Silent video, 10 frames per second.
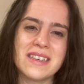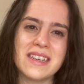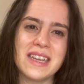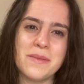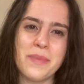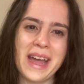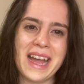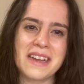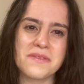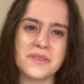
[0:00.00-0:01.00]

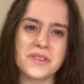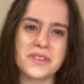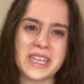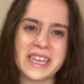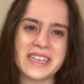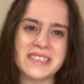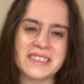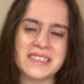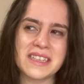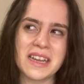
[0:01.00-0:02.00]
impactful
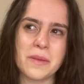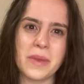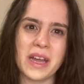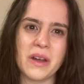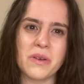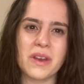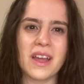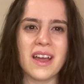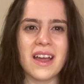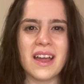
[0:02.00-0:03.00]
things about
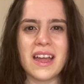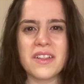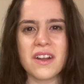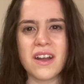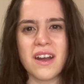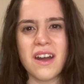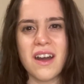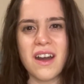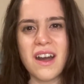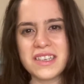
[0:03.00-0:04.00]
other
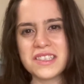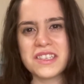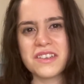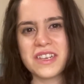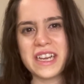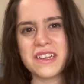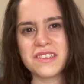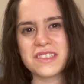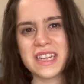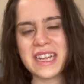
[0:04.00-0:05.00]
autistic
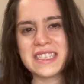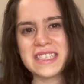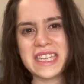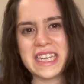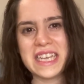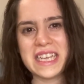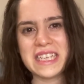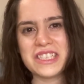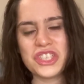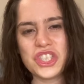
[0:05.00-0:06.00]
creators that I see
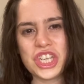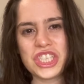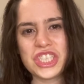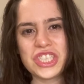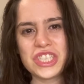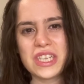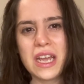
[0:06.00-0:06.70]
is just,